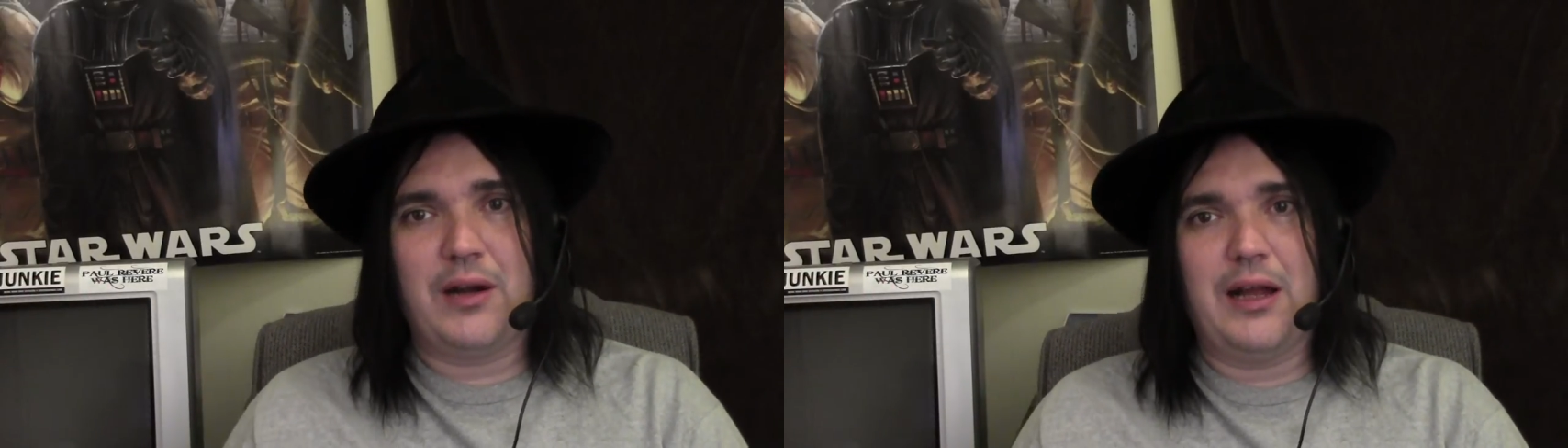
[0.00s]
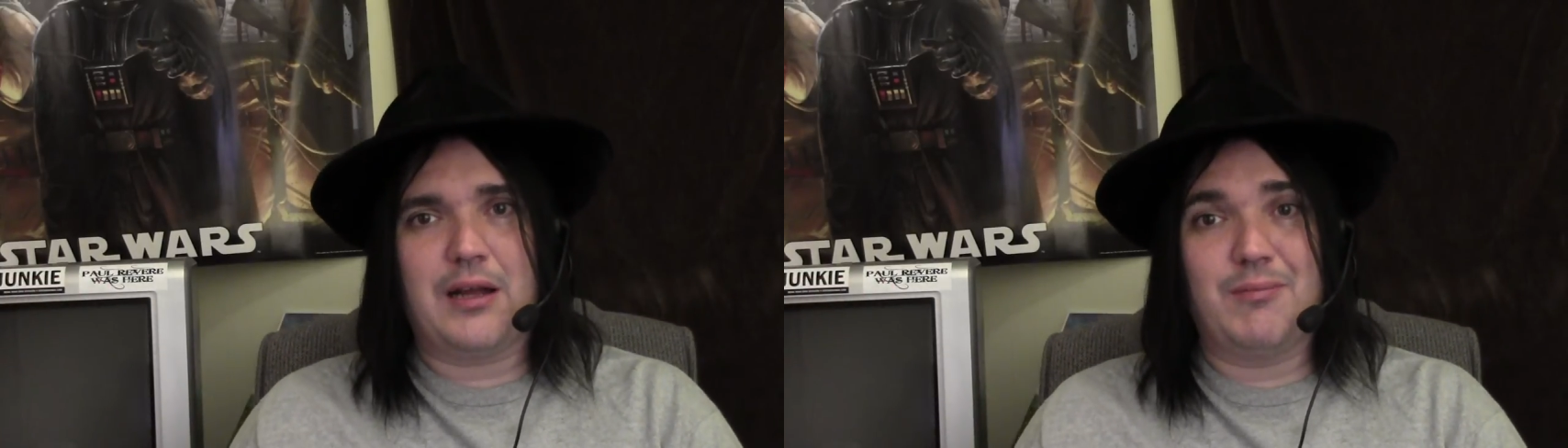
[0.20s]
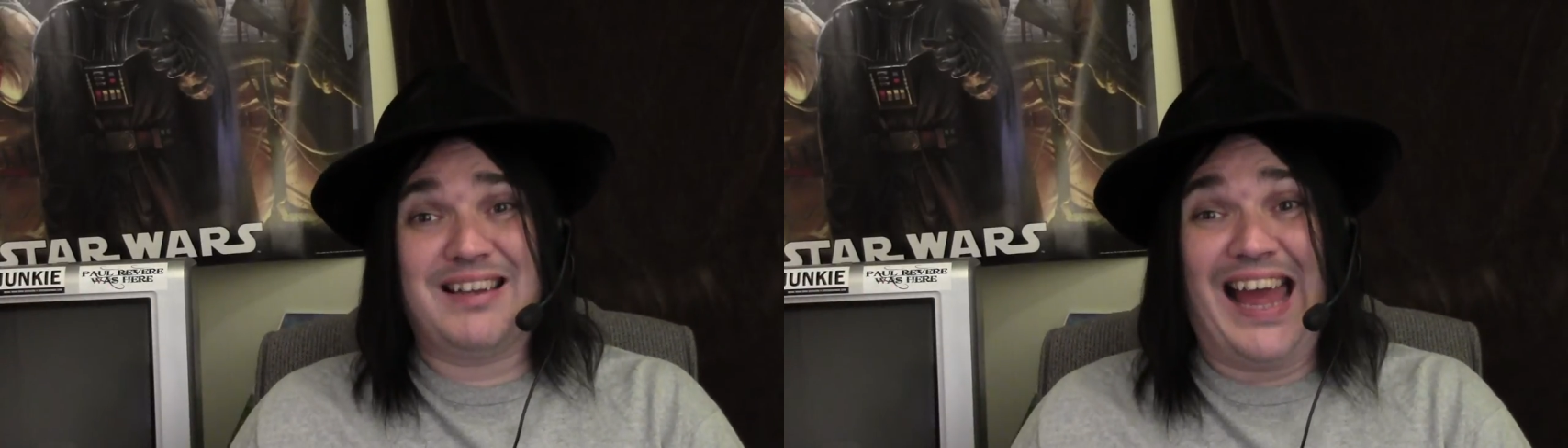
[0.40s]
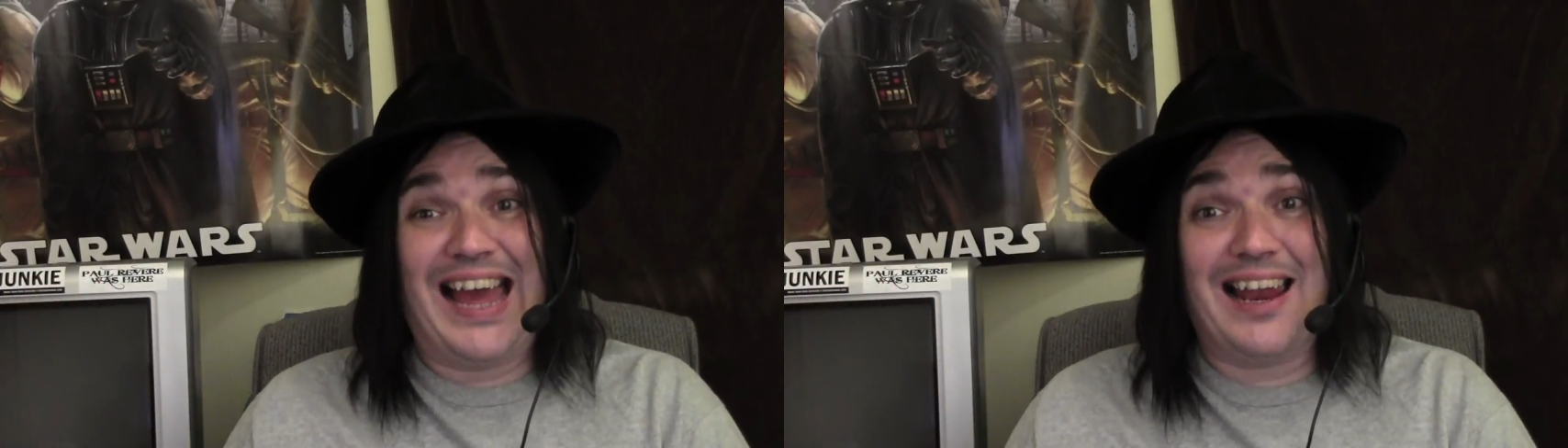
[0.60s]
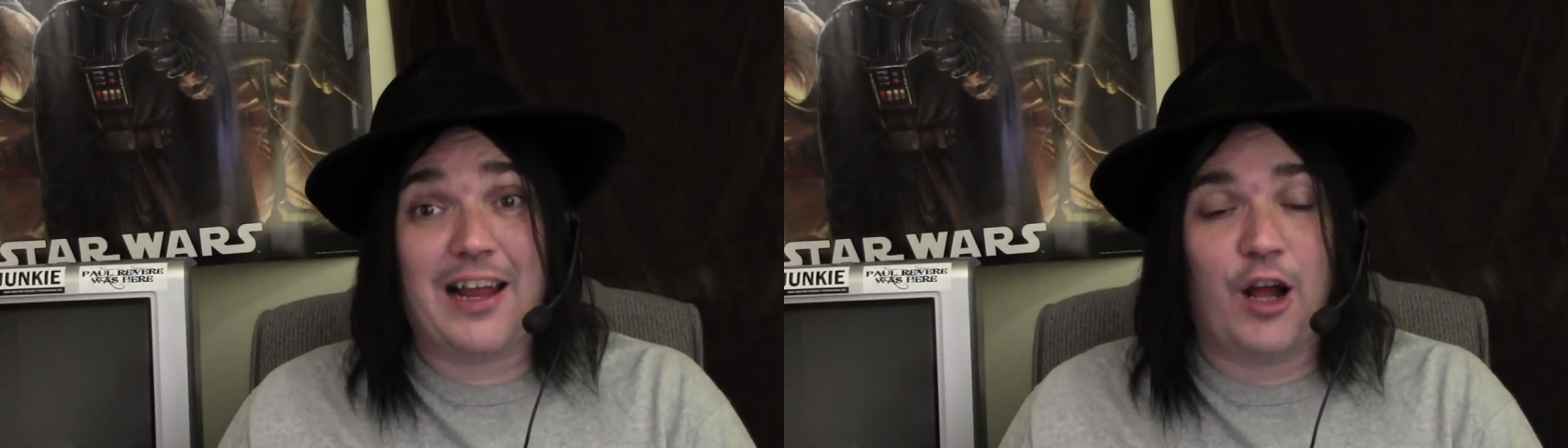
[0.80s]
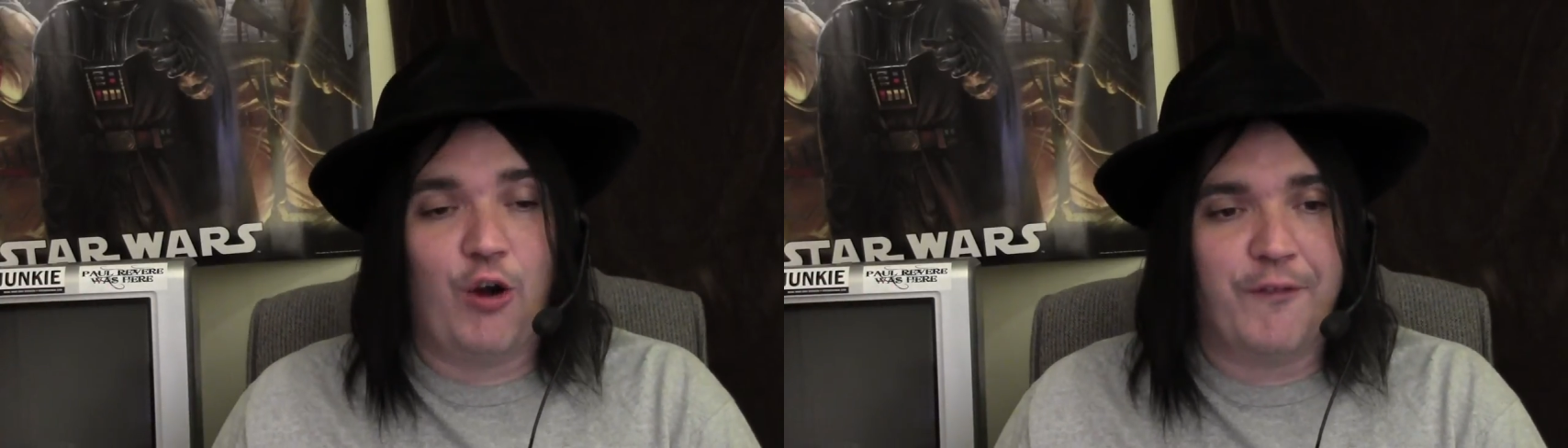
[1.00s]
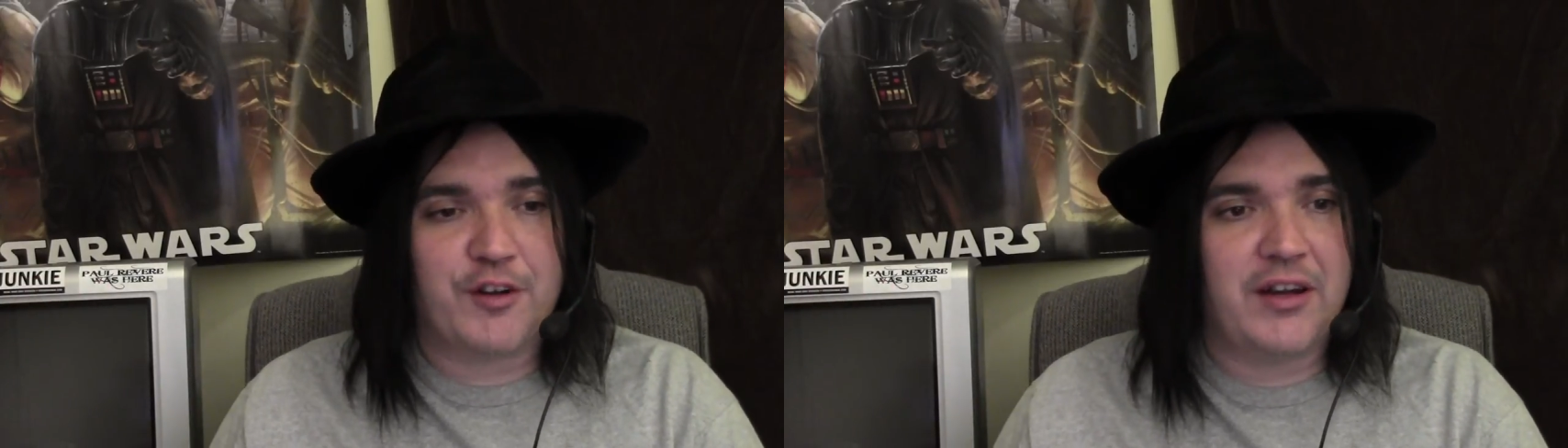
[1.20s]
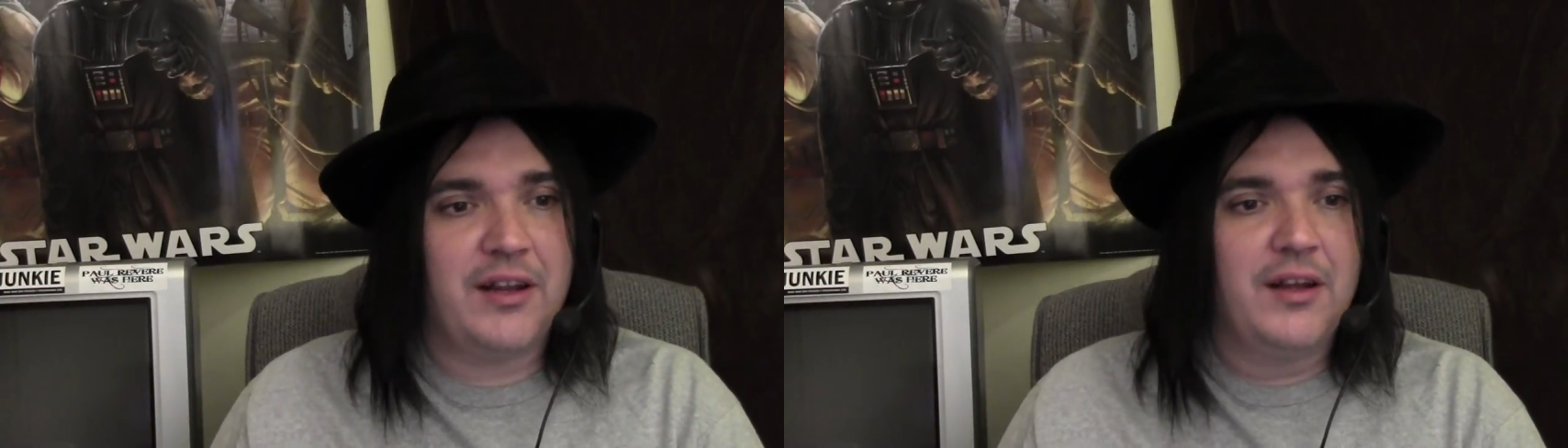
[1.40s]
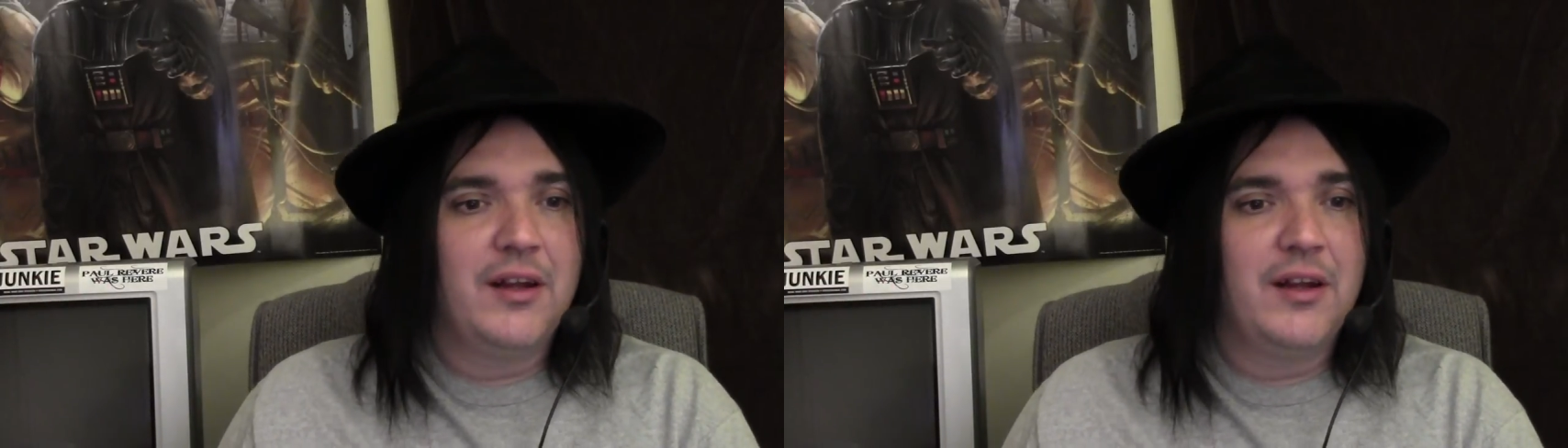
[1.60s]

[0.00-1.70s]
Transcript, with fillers: like Metallica over it.